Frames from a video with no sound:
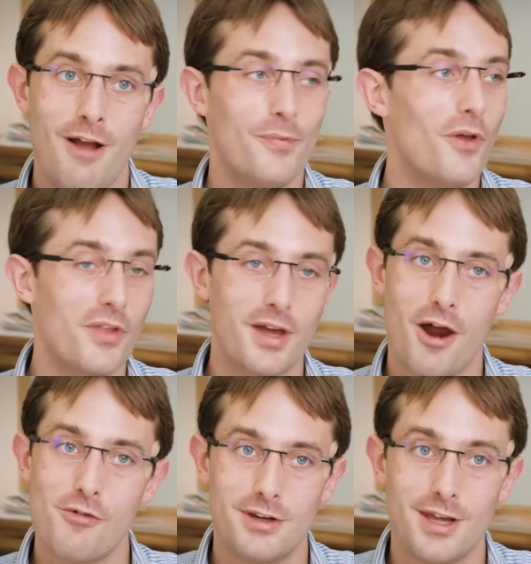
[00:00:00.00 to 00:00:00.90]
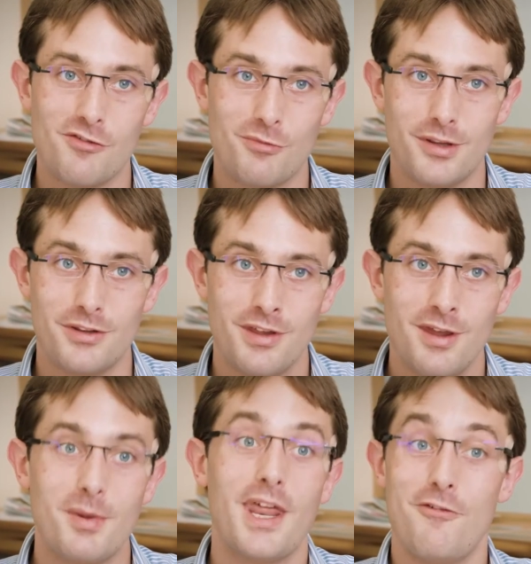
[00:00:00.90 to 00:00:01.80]
not the current government,
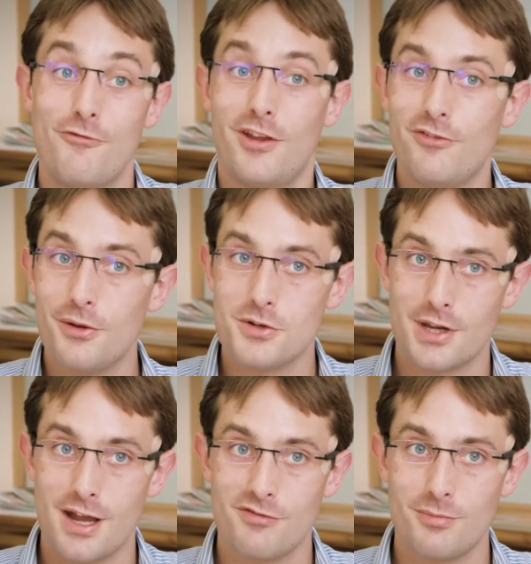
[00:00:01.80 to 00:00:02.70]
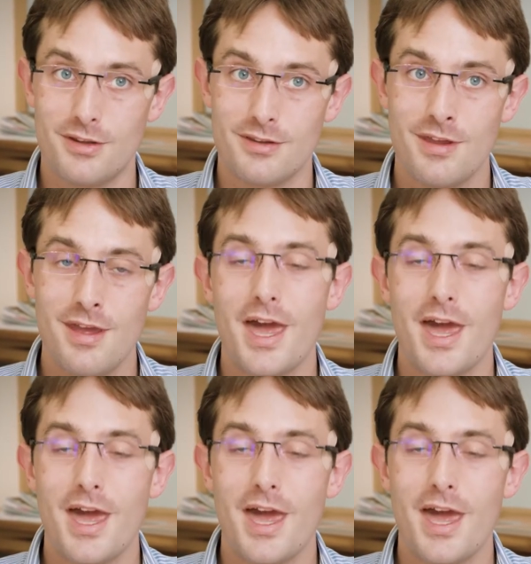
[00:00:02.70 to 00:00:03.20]
but every future government,